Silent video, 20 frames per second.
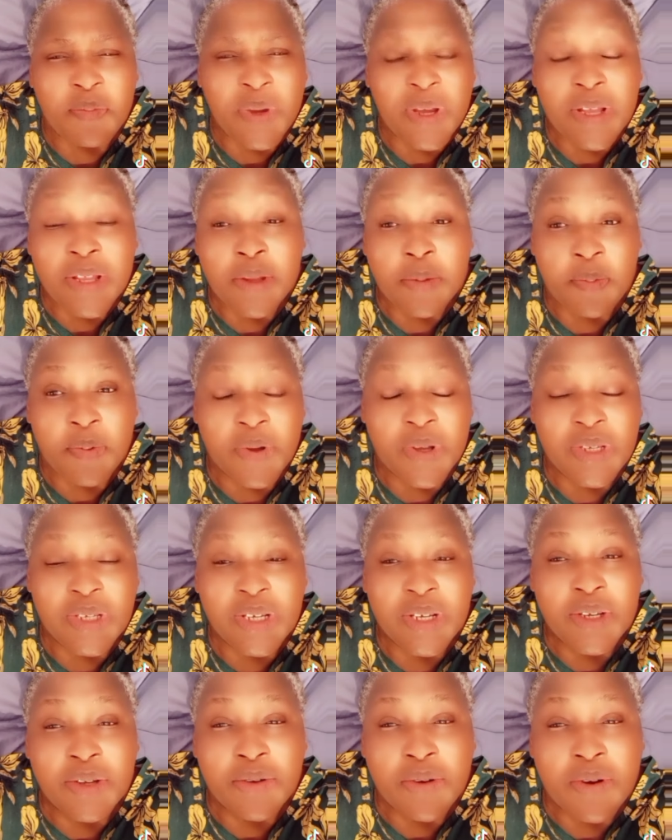being the
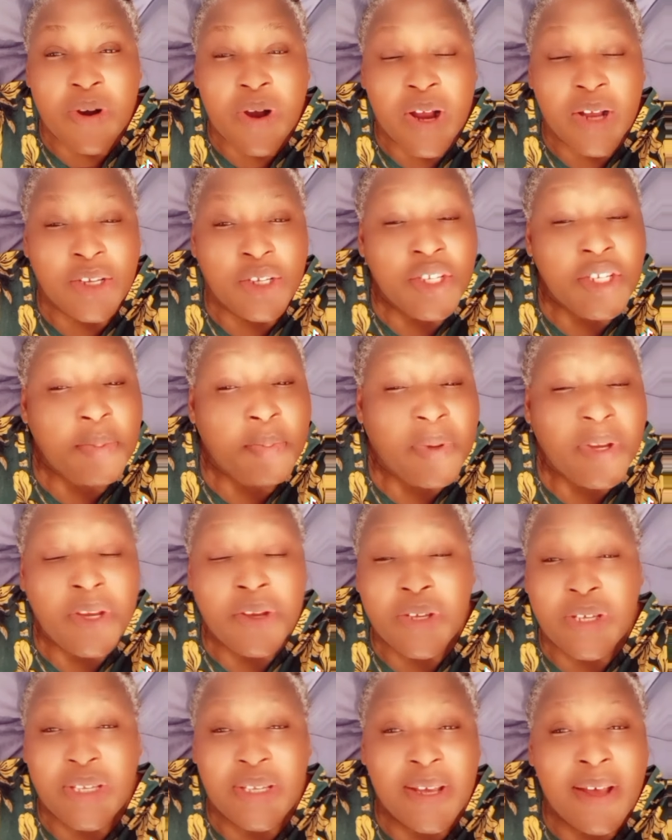person you are. Just be
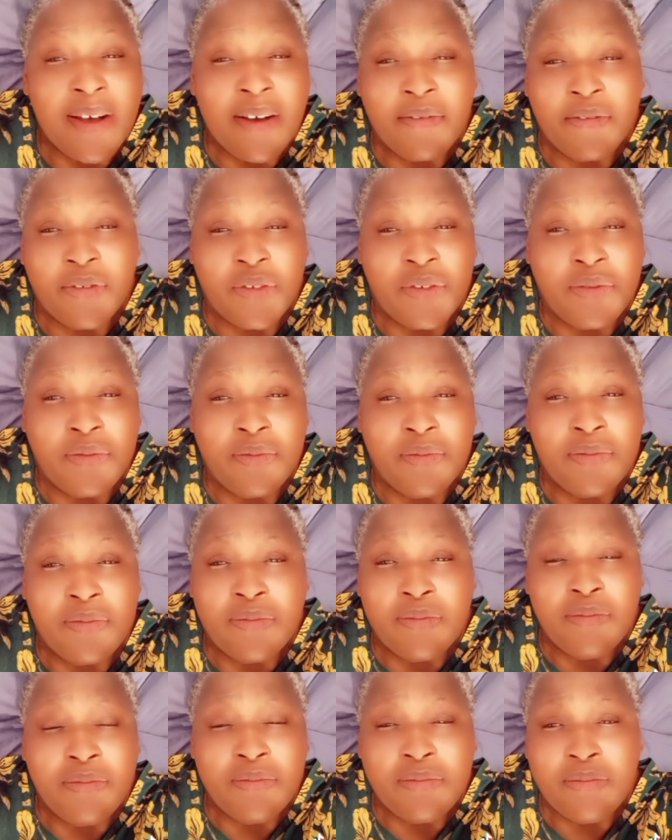yourself.
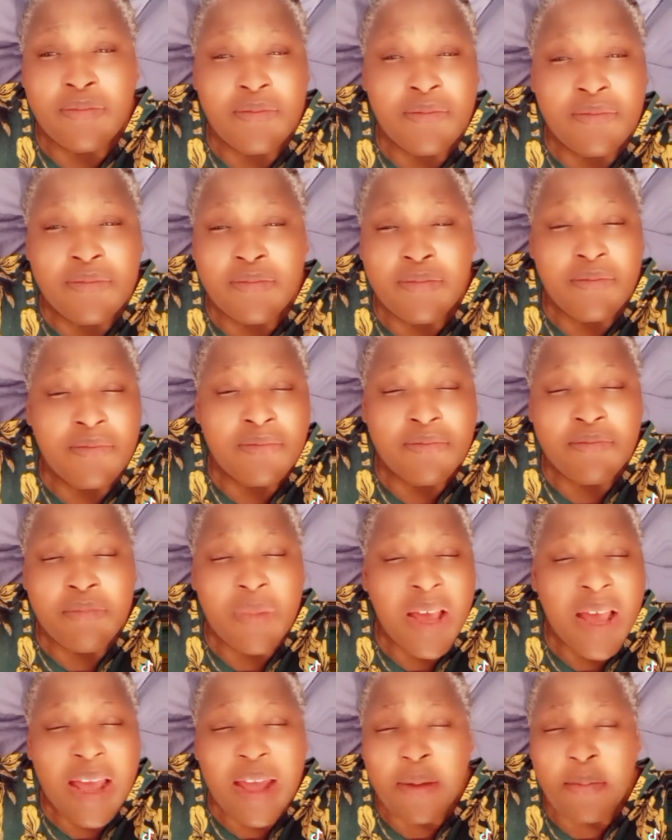
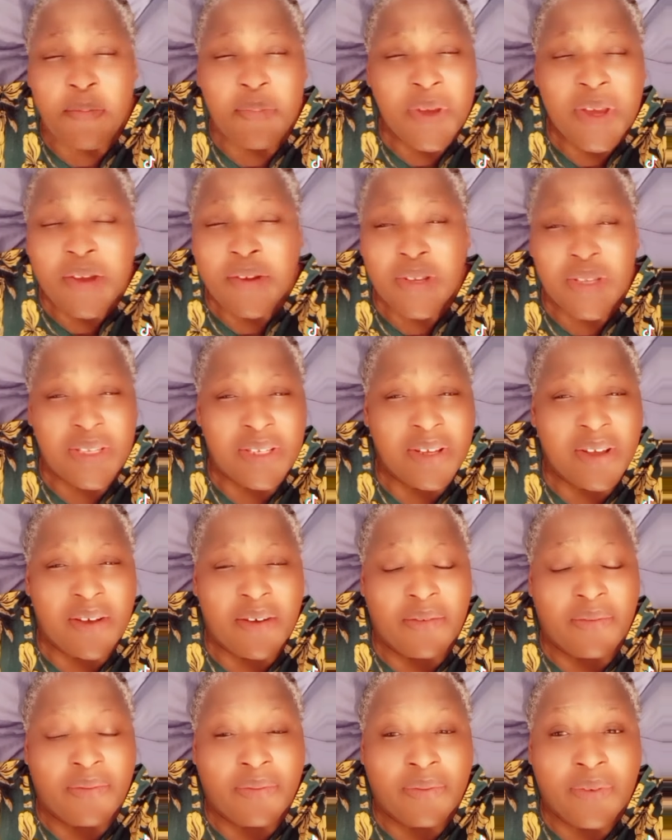May, be
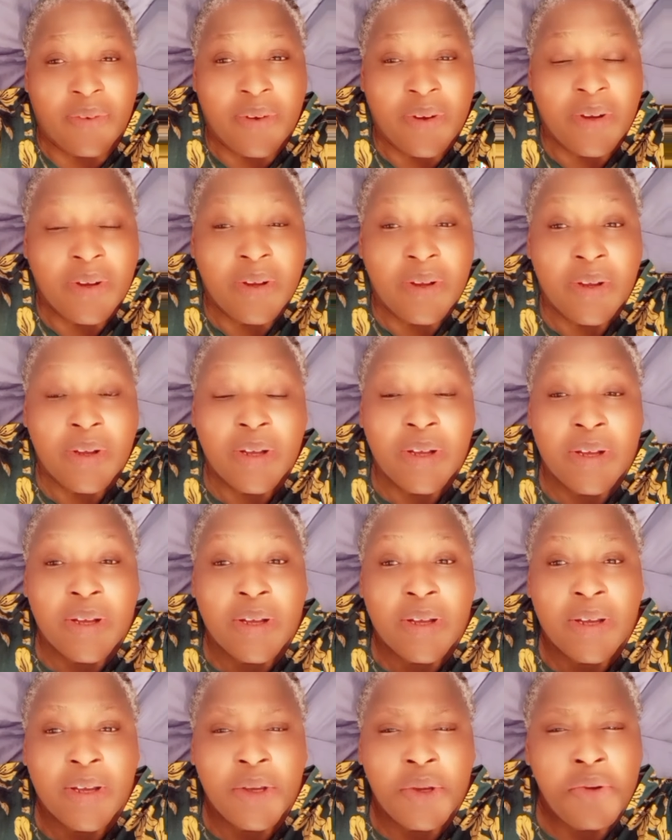yourself.
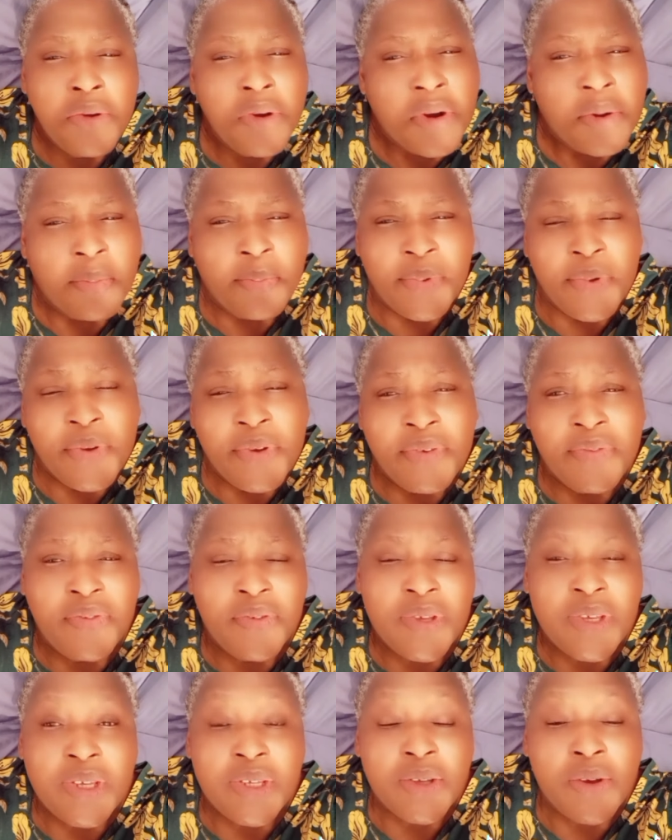You're a
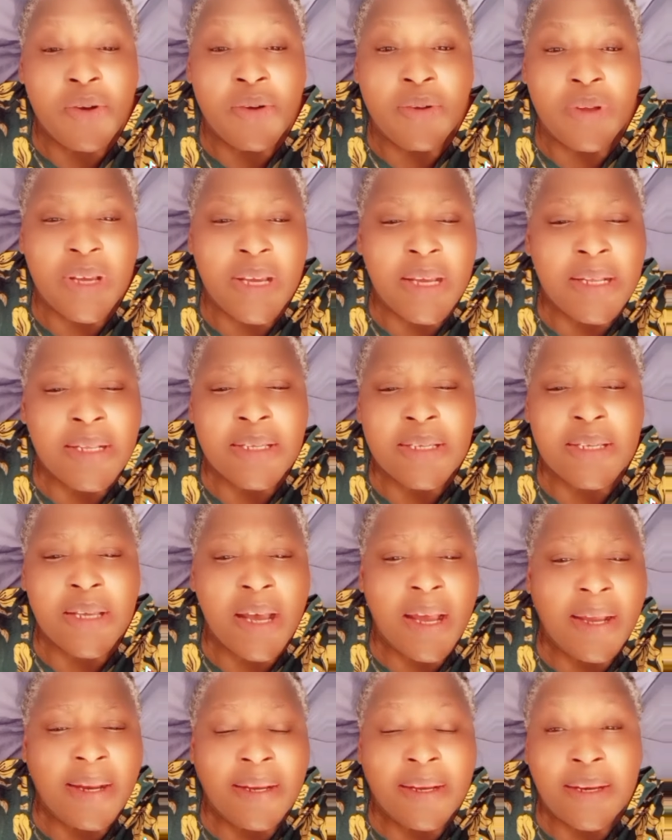beautiful soul
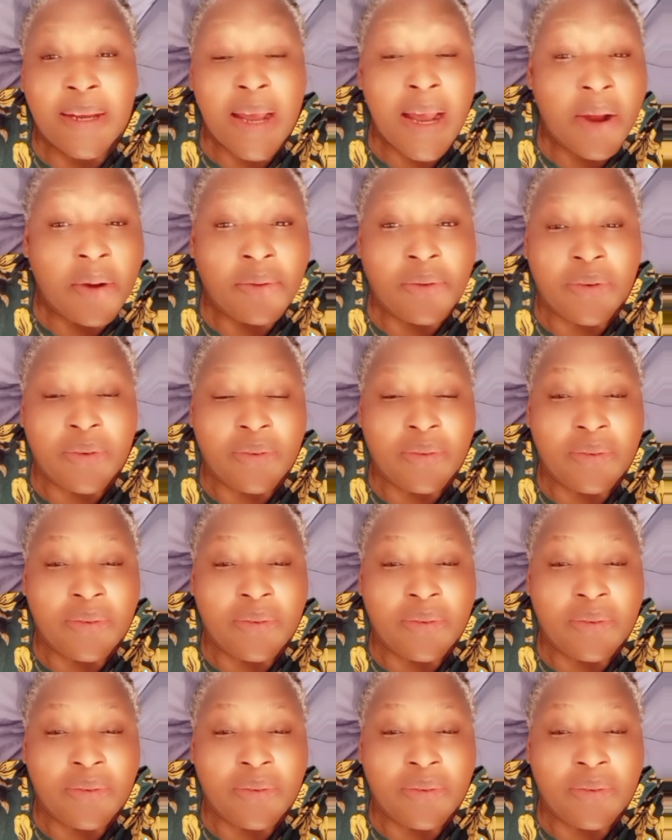inside and out.